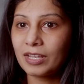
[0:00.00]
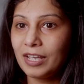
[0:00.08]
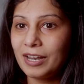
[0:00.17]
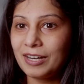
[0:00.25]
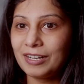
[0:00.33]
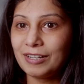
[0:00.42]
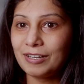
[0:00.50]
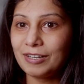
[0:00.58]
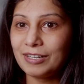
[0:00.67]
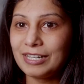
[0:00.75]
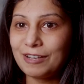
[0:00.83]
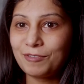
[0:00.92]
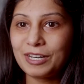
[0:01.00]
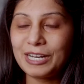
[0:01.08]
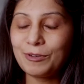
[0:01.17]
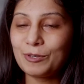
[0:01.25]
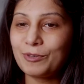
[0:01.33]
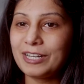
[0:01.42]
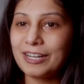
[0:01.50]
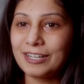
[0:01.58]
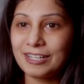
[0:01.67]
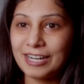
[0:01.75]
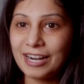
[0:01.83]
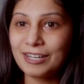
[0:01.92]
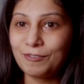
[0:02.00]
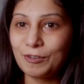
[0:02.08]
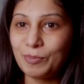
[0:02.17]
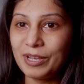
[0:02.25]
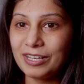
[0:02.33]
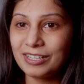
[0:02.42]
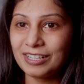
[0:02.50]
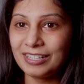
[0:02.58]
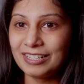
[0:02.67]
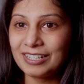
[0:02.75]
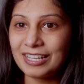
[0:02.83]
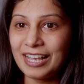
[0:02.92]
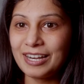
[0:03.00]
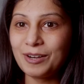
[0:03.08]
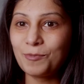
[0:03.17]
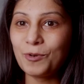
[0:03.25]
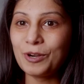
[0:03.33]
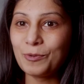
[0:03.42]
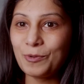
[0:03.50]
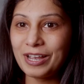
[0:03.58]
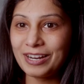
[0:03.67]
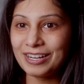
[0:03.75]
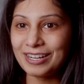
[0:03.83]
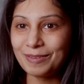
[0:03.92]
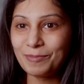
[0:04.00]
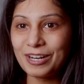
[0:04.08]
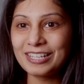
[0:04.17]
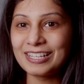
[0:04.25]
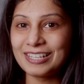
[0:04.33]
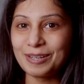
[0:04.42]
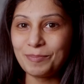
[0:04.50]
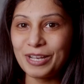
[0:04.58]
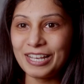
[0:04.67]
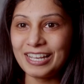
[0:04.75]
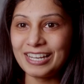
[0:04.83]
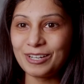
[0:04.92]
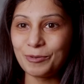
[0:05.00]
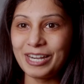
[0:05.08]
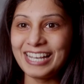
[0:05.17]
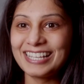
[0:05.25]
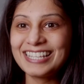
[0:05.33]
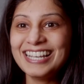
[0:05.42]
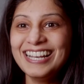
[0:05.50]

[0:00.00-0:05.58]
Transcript: and uh, definitely was very attractive to me since I didn't want to wear braces in my 20s.